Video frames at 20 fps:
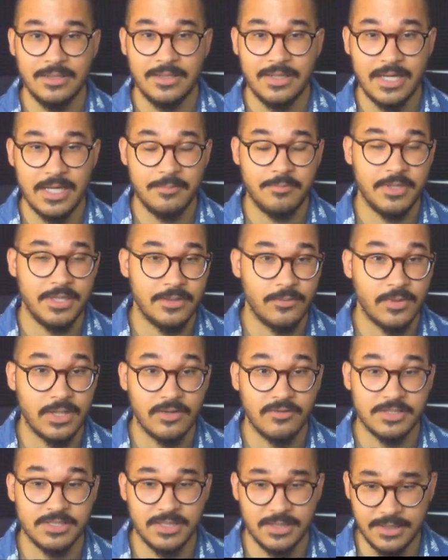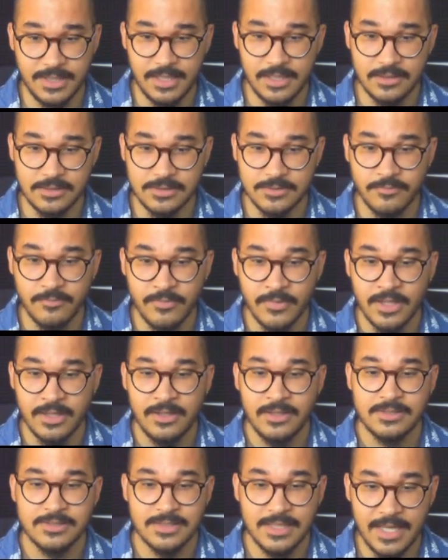AP whenever she attacks.
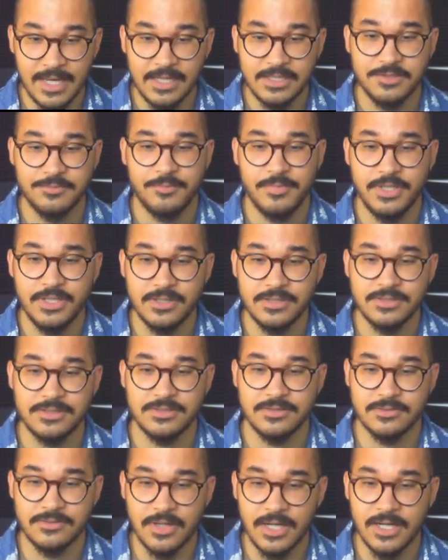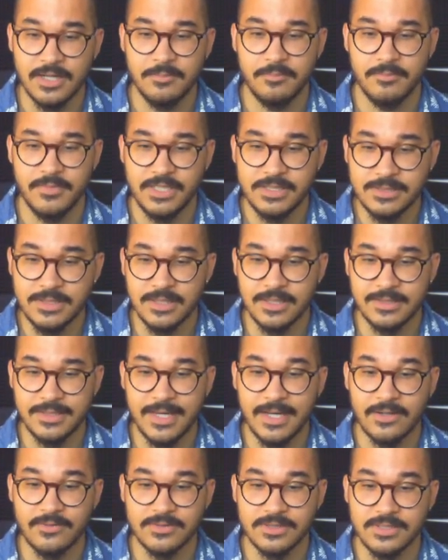Slash, pierce, strike, missile
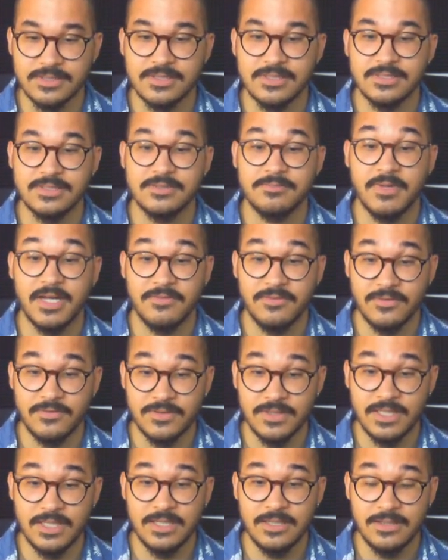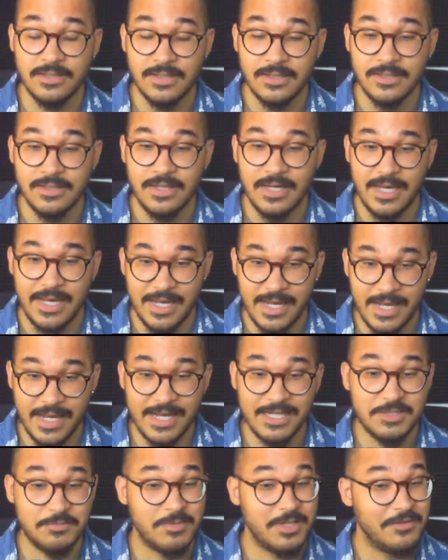attack resistance by 15,
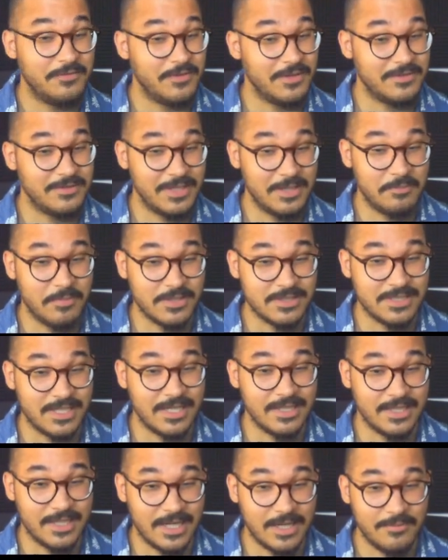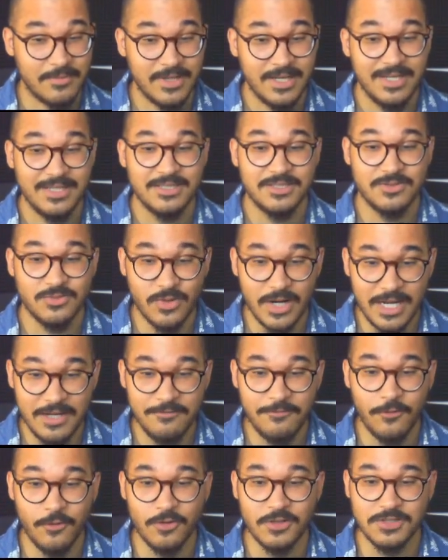HP 15% up, drain
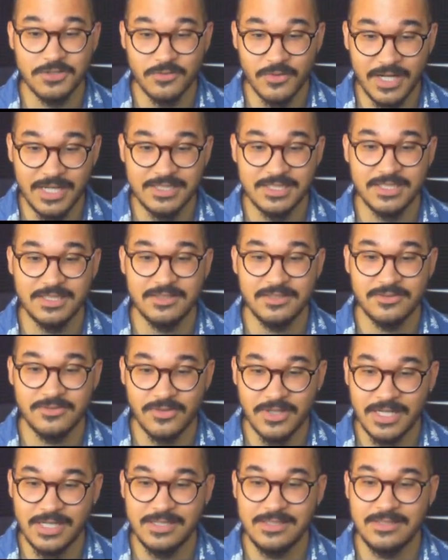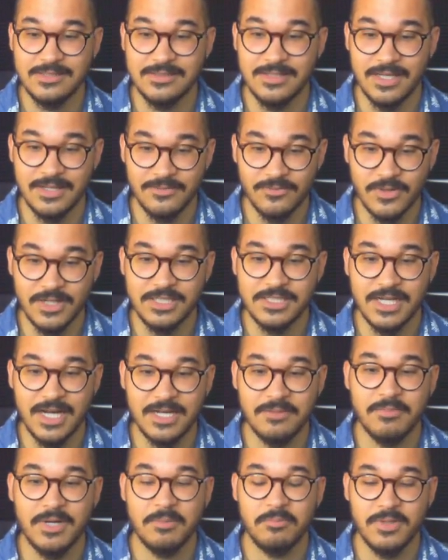force range and range
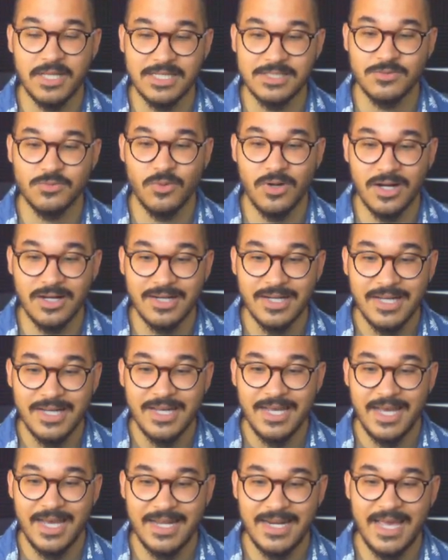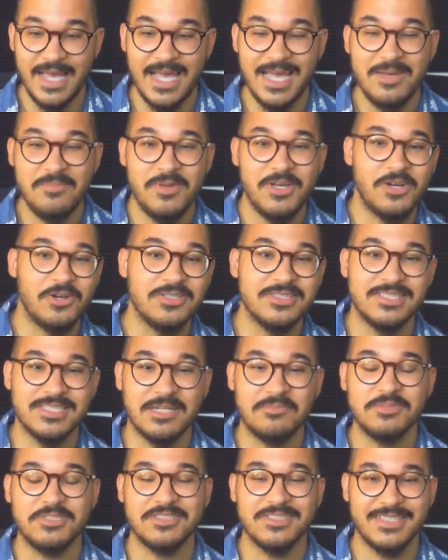height by +1, and AP
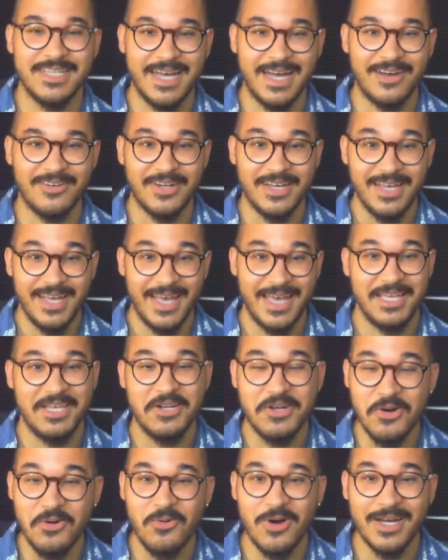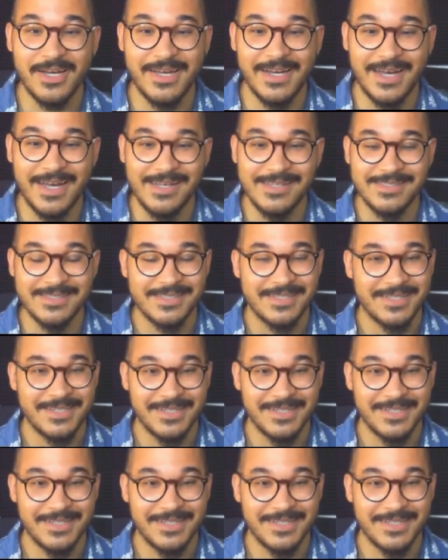consumption down. And you know what, guys?